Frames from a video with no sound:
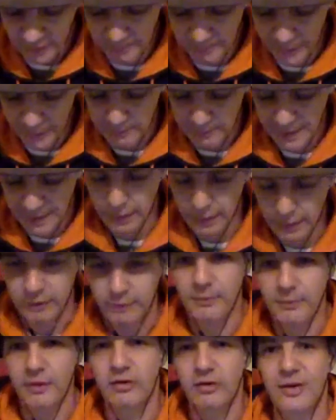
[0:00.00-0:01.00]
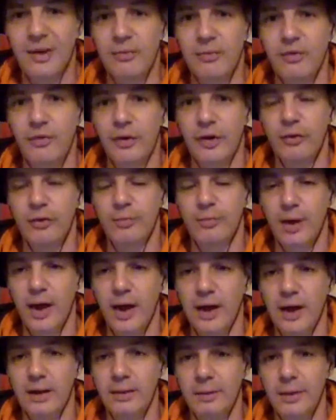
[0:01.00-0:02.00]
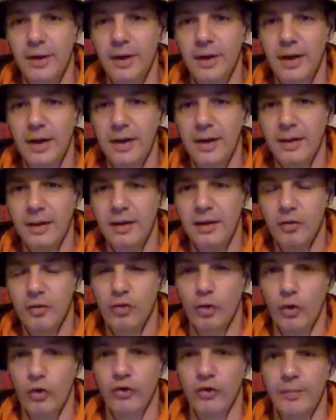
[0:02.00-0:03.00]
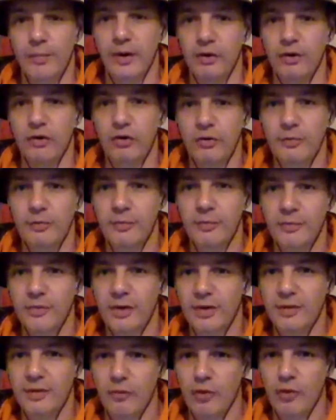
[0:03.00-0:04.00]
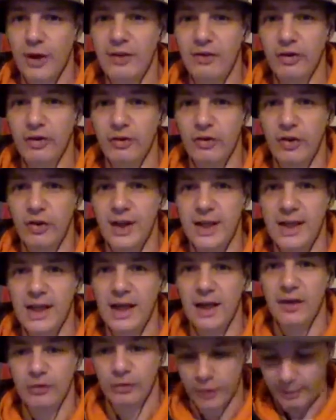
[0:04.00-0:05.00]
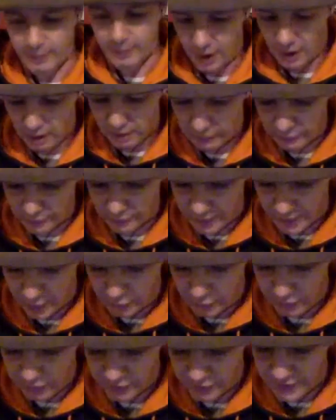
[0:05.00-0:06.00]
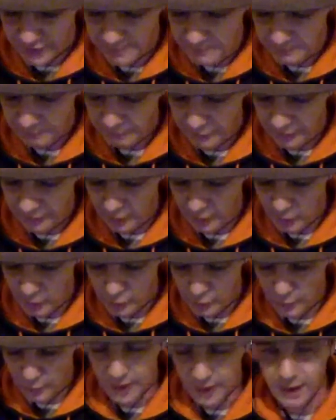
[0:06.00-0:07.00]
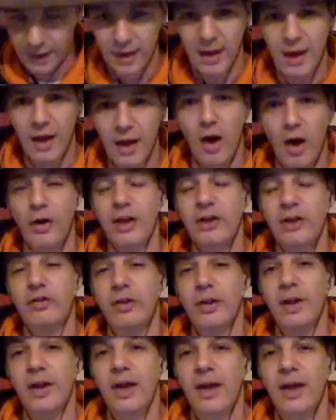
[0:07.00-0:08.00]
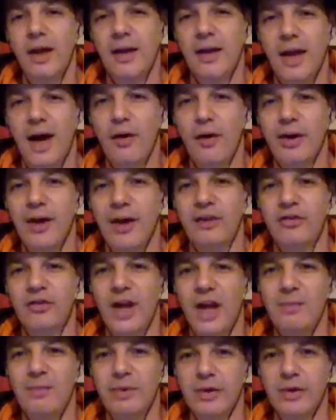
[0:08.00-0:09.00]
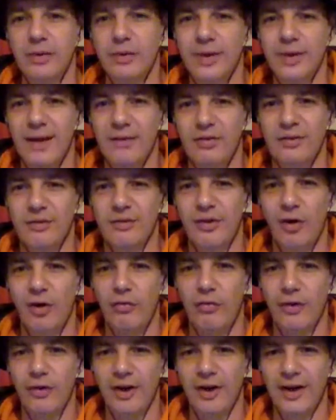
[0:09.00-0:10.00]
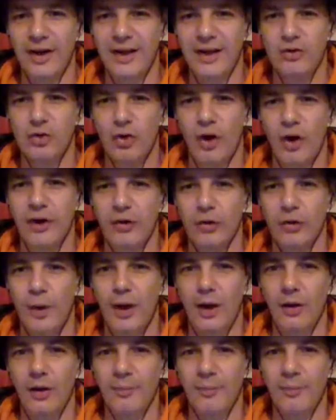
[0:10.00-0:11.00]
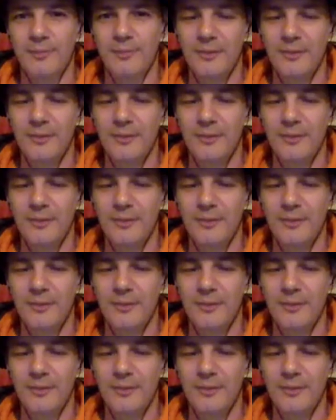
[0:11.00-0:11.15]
Burden Barrett steps the first player, draws a bunch, releases the scrum half Christie, who on his Hurricanes debut gets himself a try as well.